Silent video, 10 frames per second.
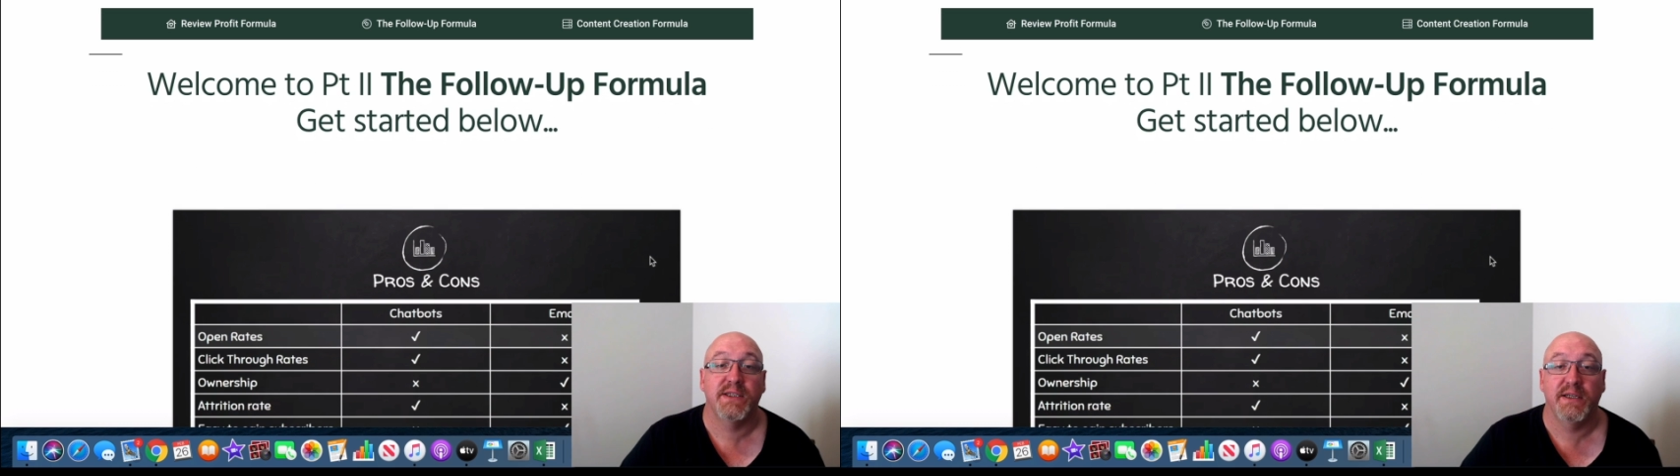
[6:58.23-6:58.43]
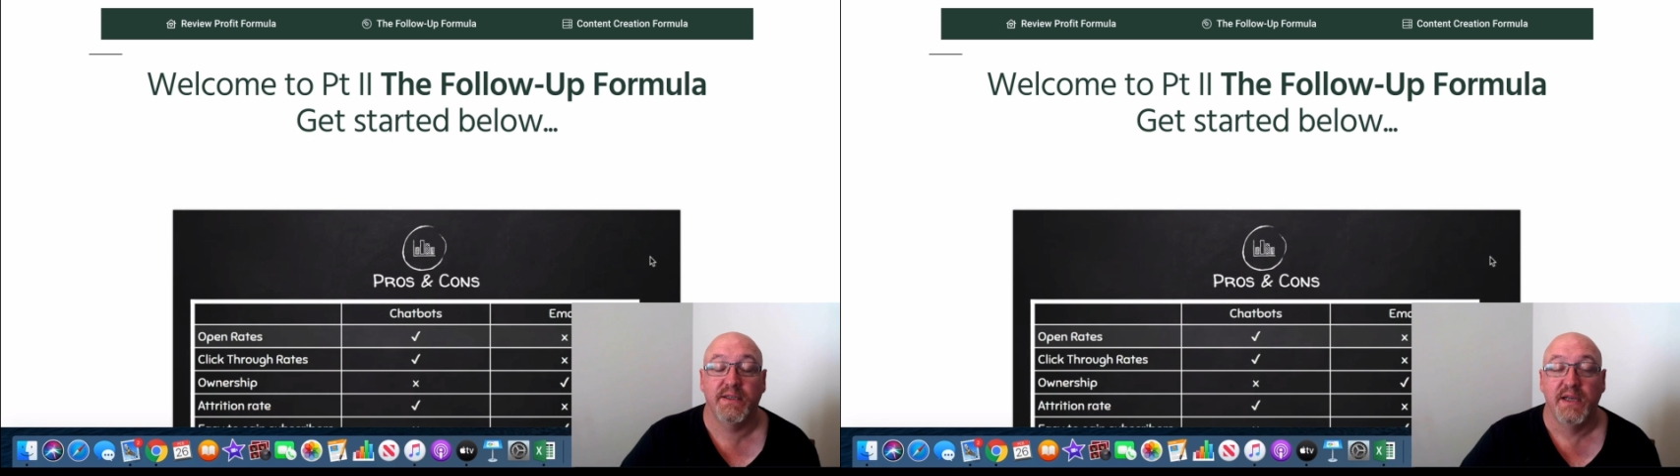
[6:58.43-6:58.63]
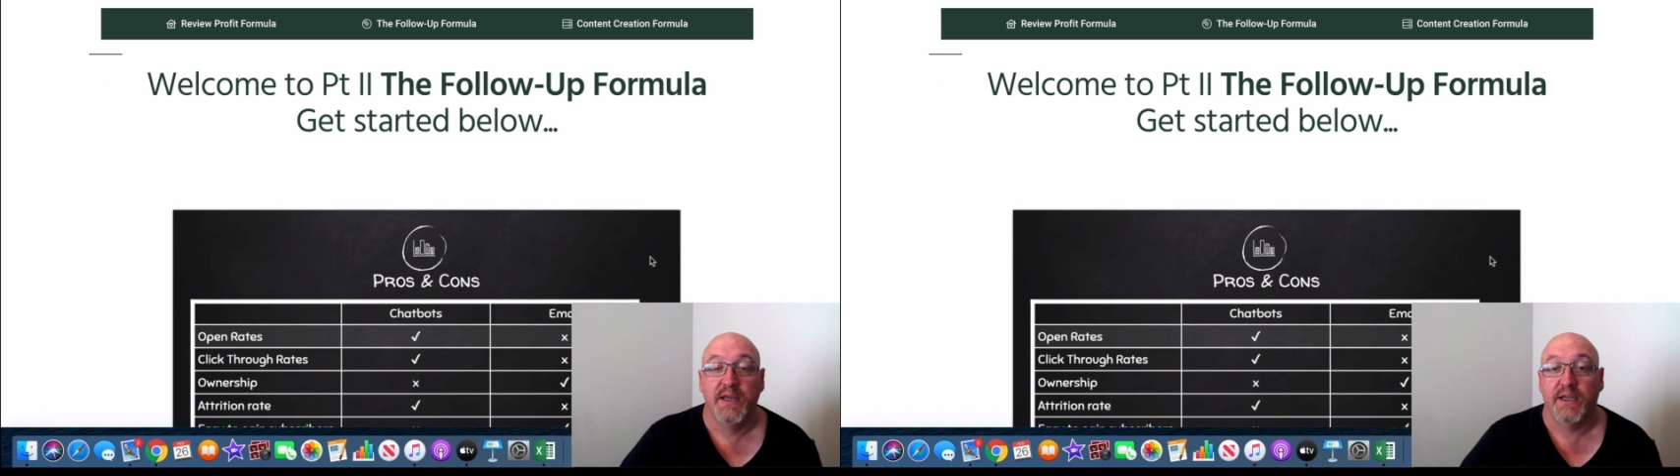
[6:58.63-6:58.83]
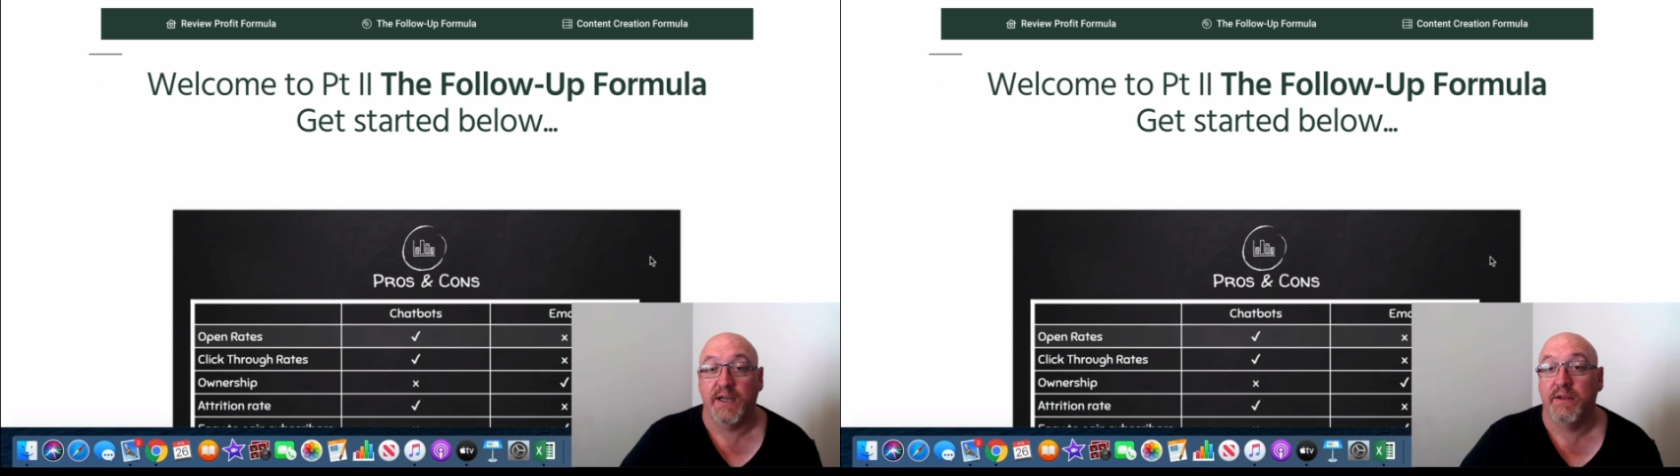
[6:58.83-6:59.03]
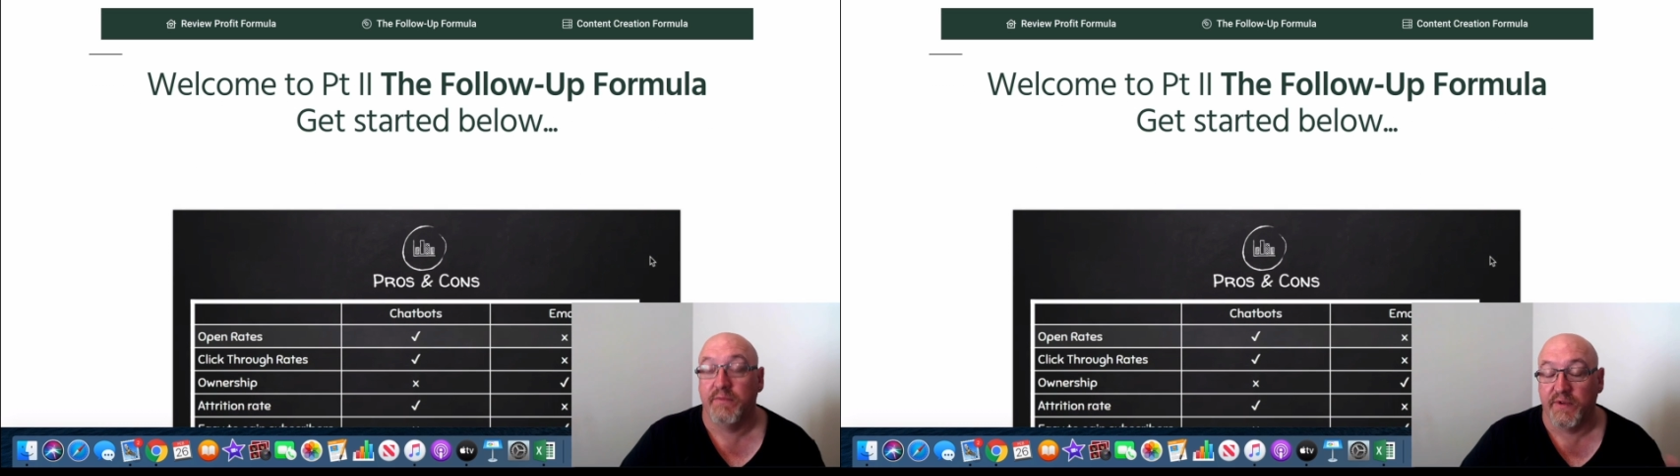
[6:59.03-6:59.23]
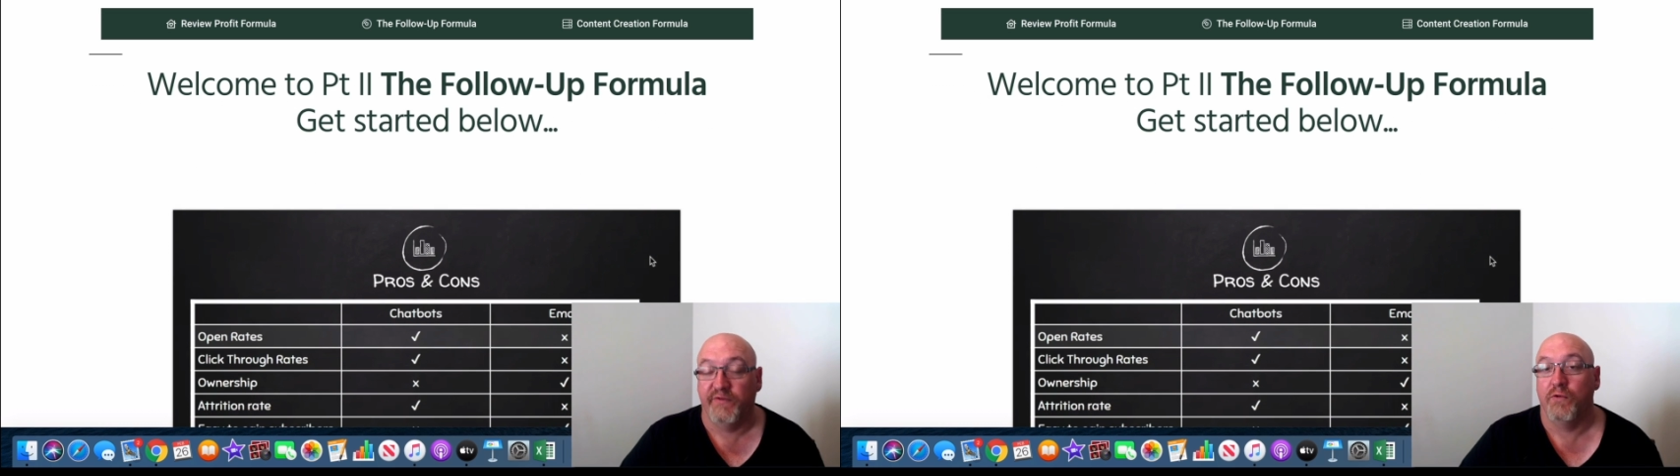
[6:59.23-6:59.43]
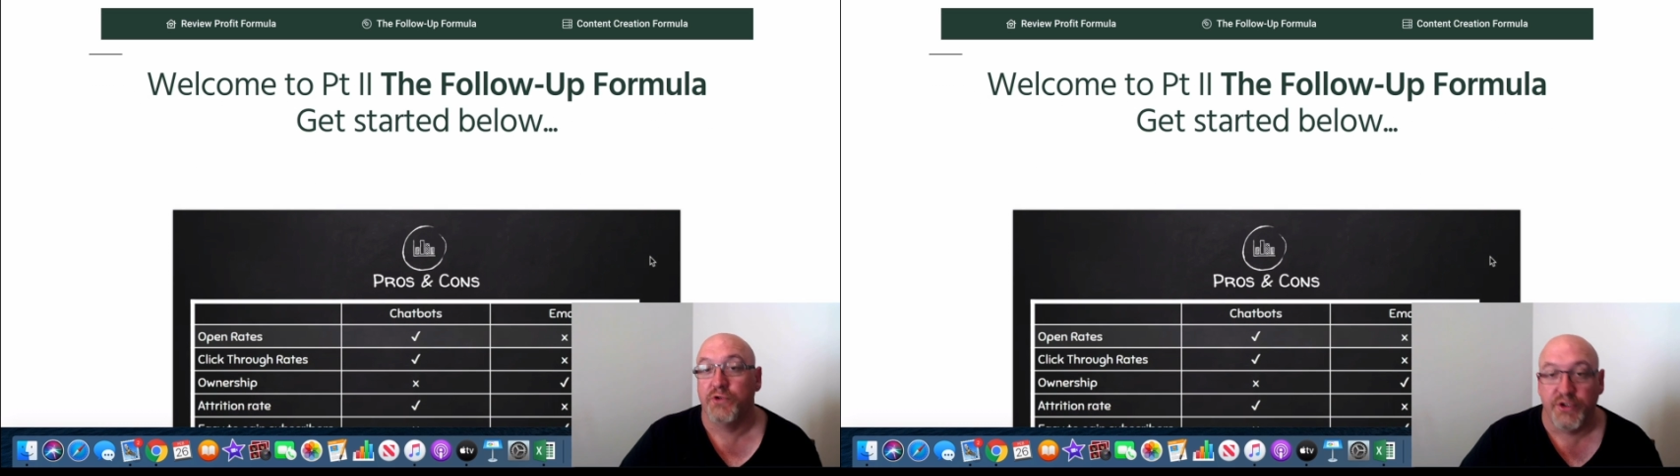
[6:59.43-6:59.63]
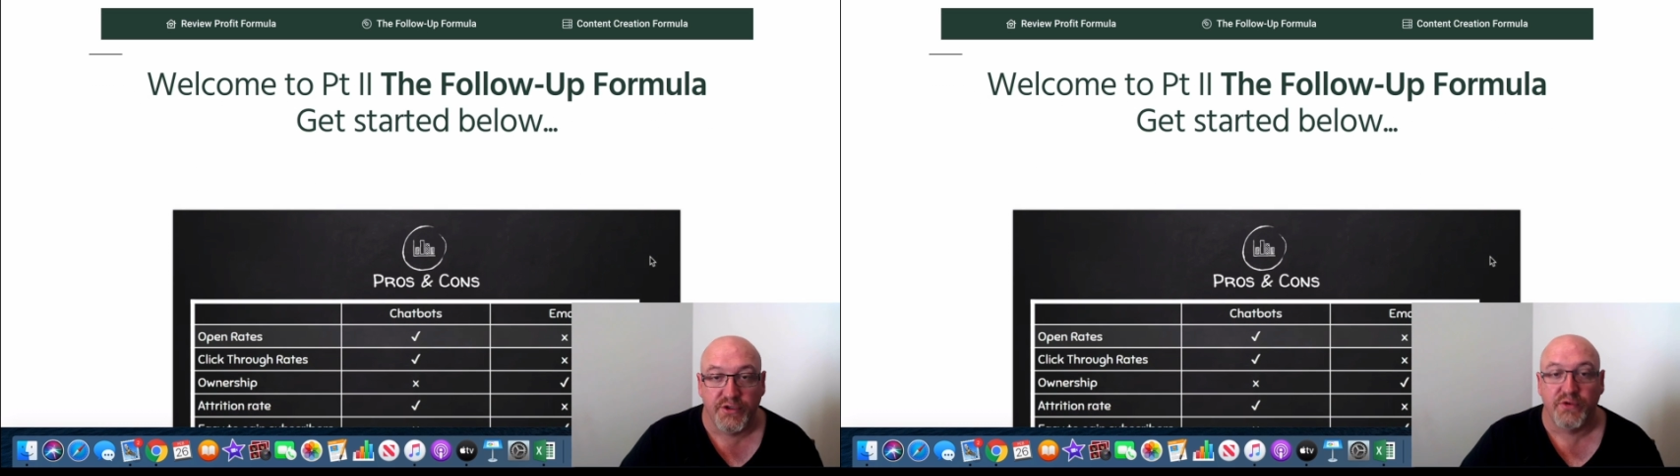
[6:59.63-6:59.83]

So, you know, the fortune's